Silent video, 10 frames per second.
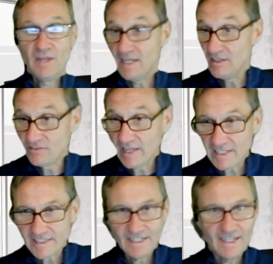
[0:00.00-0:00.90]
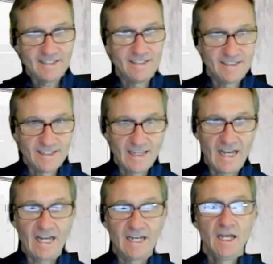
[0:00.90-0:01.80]
Is that connected to
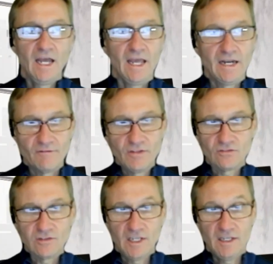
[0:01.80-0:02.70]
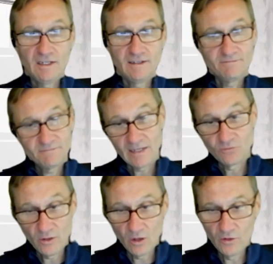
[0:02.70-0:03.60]
that? And obviously, as
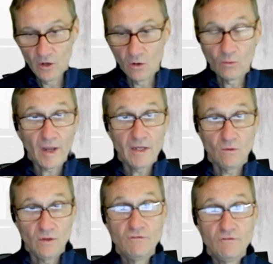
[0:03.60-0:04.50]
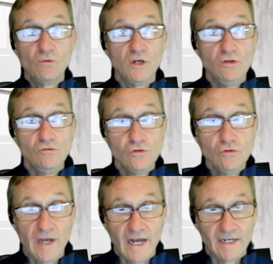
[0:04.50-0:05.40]
we all know, right, even when you do
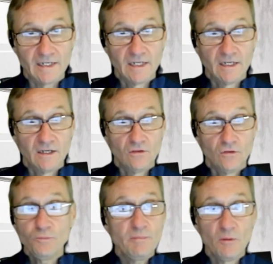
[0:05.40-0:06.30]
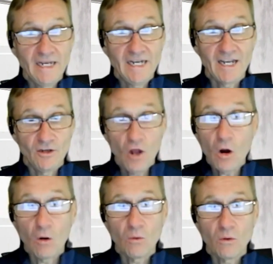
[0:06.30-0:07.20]
that, those people may not
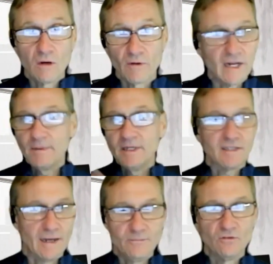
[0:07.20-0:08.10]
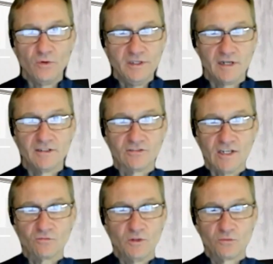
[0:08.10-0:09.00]
know, right? How many times have we done
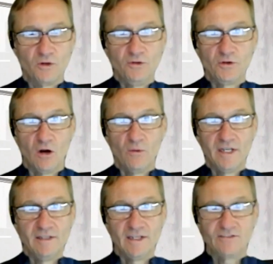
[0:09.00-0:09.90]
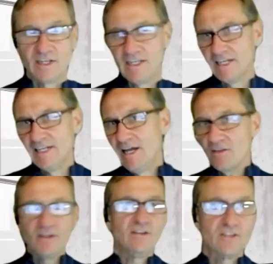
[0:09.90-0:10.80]
assessments when you go in and they say, yeah,
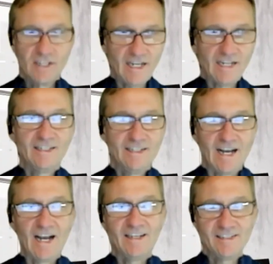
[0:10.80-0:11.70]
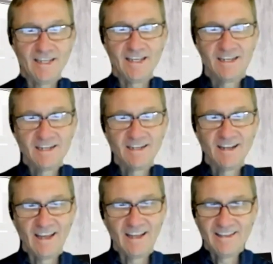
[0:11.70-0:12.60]
nothing's connected to IT.
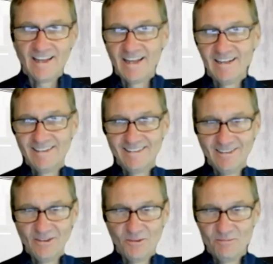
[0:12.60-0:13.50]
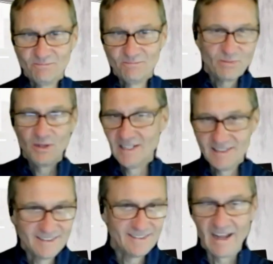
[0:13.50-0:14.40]
And then you put
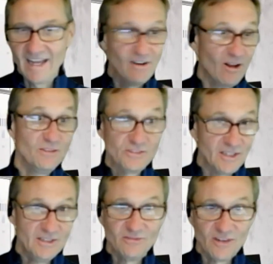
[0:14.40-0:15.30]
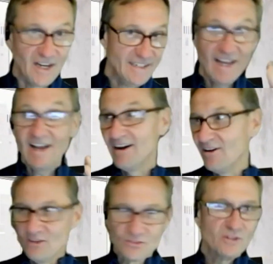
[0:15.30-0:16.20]
in, and all of a sudden you find, yeah,
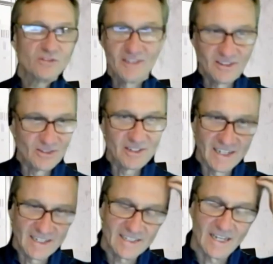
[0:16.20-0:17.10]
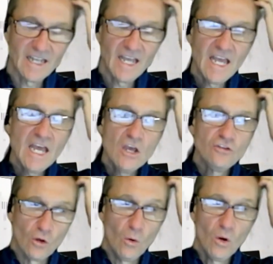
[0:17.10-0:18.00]
all sorts of things are connected to IT.
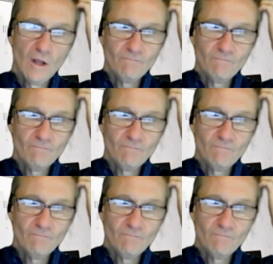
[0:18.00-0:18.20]
So